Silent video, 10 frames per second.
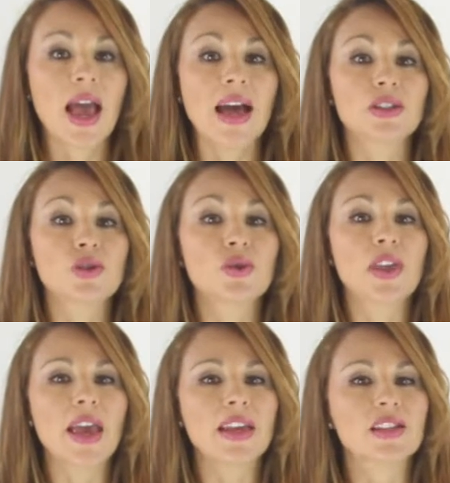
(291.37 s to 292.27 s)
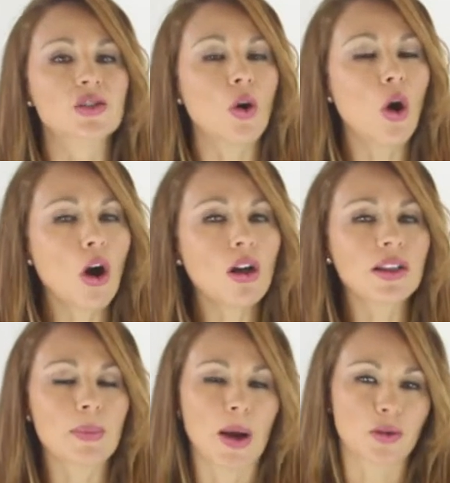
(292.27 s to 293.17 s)
And today it's
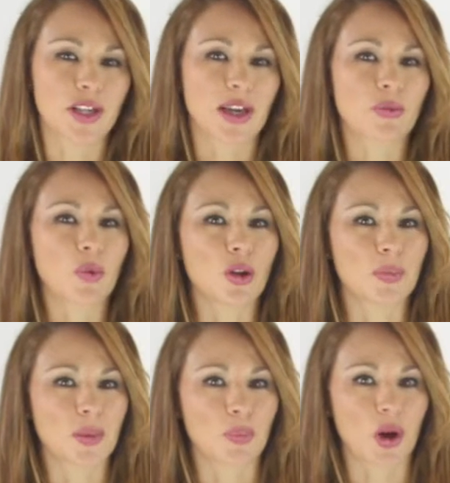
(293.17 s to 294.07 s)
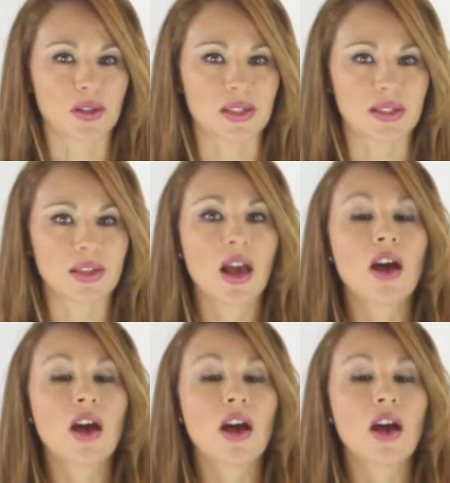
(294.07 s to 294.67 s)
all about the enrollment process.